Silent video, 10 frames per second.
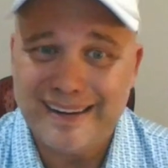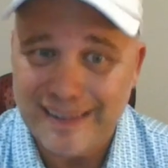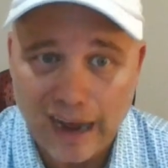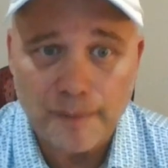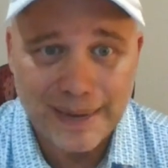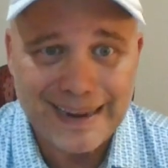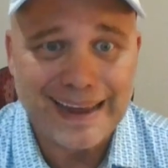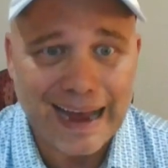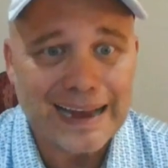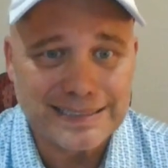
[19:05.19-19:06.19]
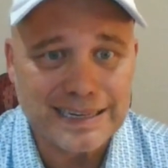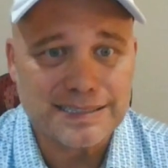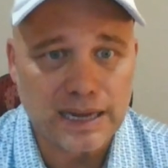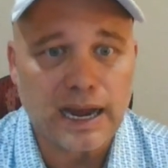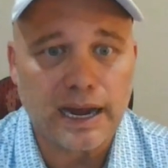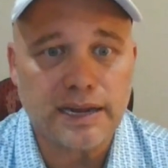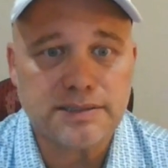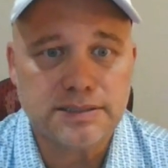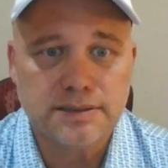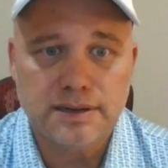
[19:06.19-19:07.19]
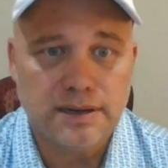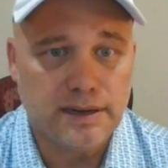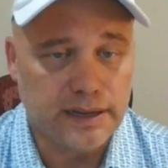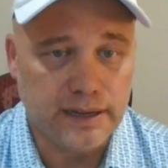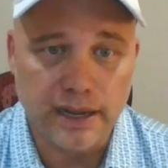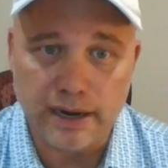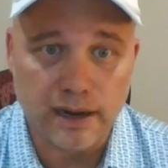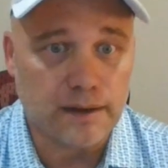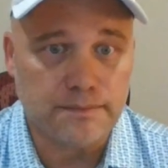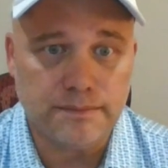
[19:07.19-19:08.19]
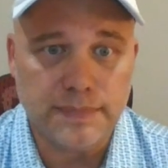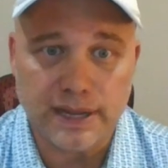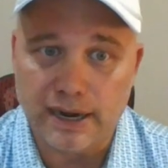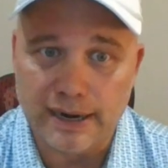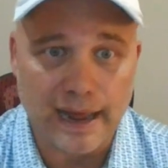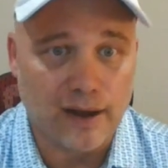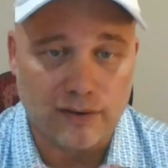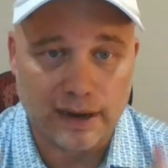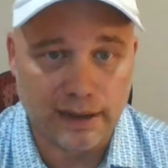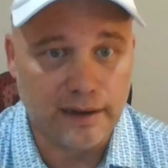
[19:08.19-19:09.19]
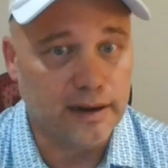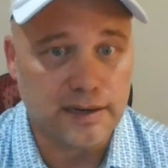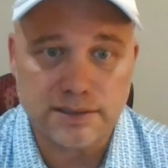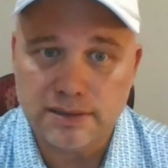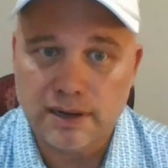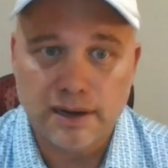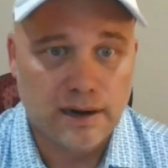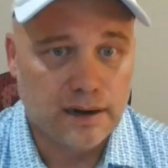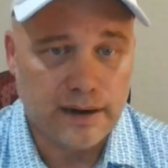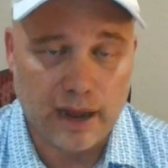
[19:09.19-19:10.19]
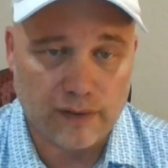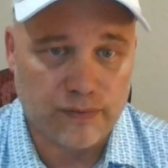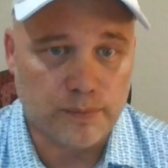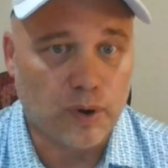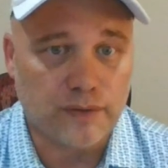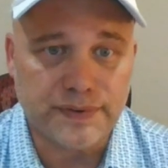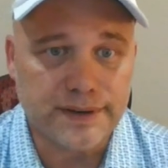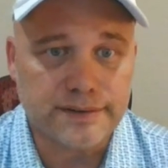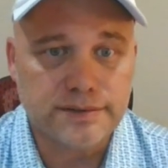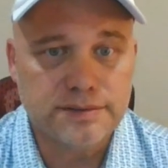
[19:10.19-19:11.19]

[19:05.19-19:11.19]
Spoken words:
Not many guys his size get it up and get it down like he does down a football field.